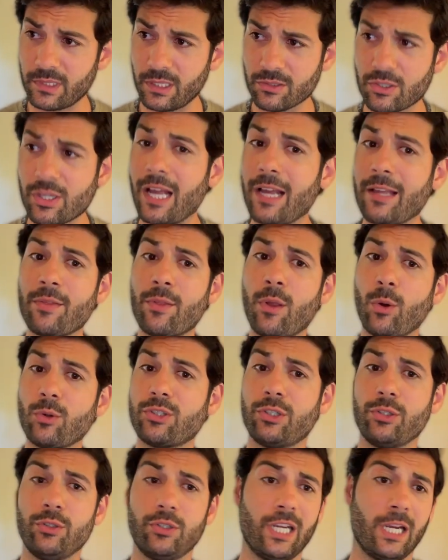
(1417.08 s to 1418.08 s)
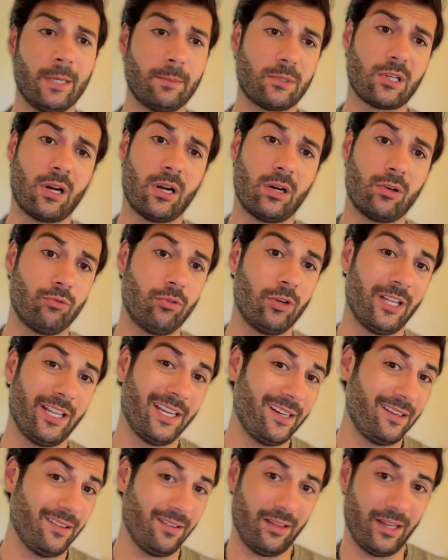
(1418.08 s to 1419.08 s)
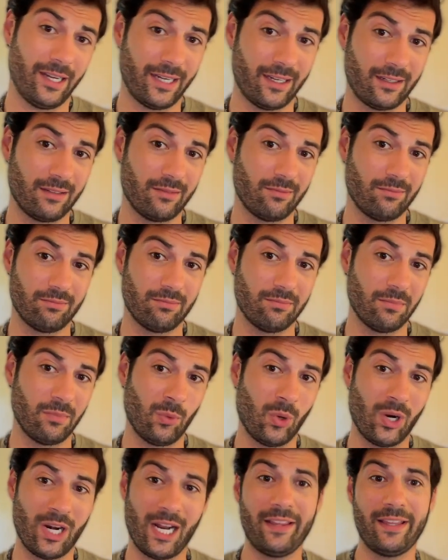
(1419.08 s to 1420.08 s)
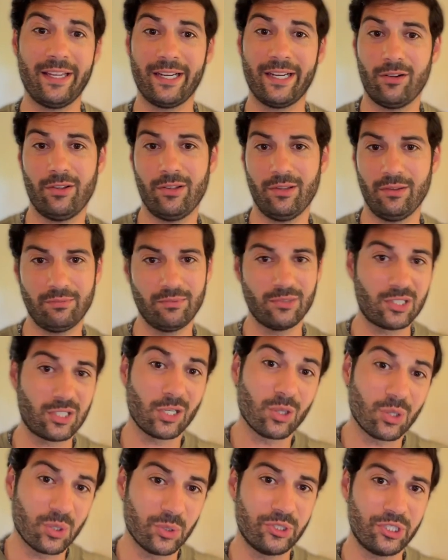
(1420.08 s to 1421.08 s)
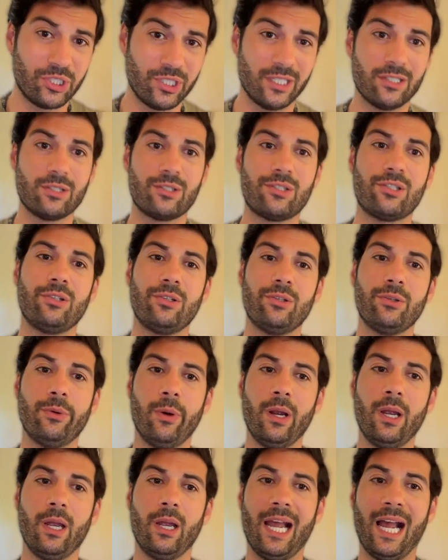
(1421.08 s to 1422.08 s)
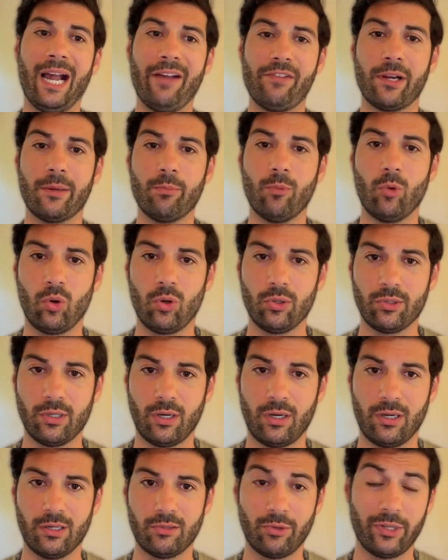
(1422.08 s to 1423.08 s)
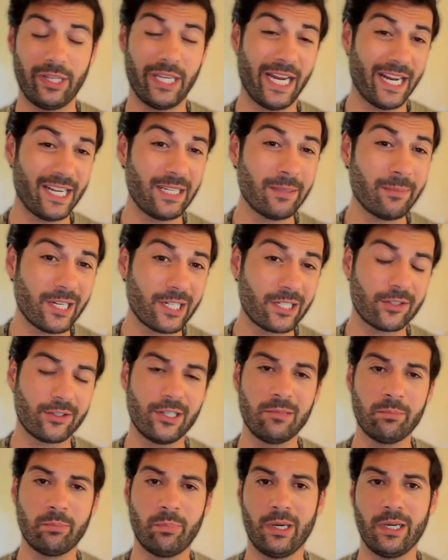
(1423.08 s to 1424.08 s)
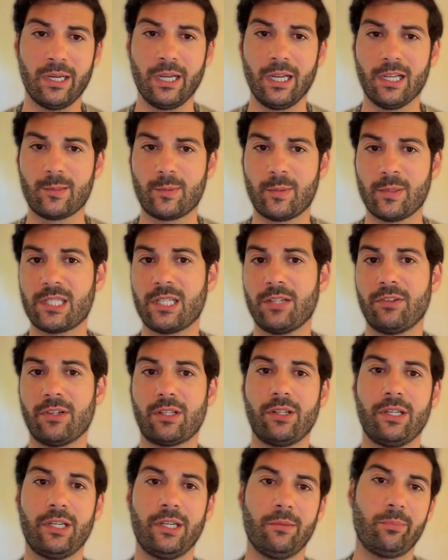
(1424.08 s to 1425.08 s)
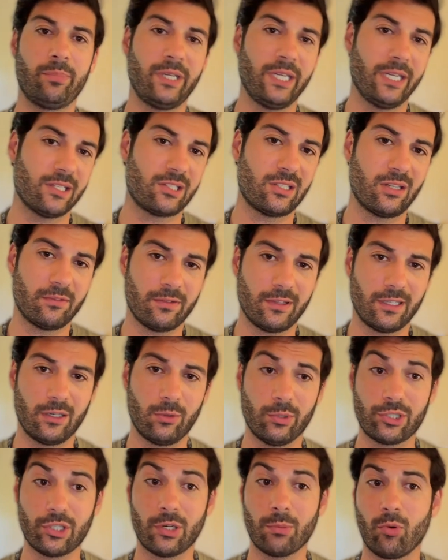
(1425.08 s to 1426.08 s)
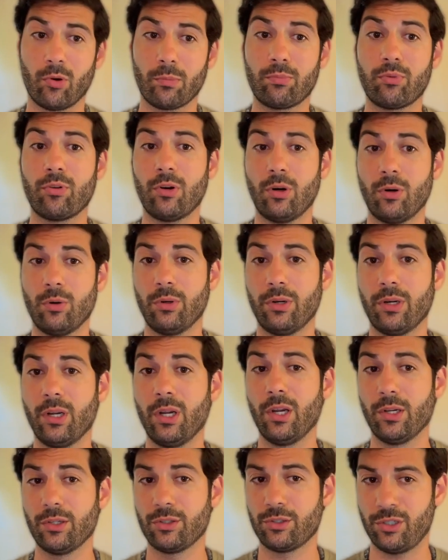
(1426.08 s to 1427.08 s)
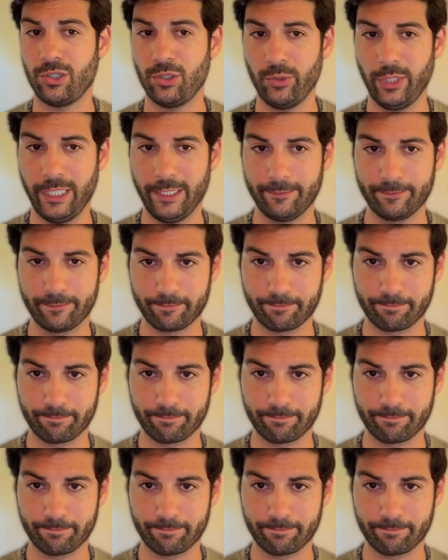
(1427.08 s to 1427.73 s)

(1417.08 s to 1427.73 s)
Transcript: So that those two tips are really like what I think are the solution to having mold on really any microgreen, but specifically pea and sunflower, which are more prone to it.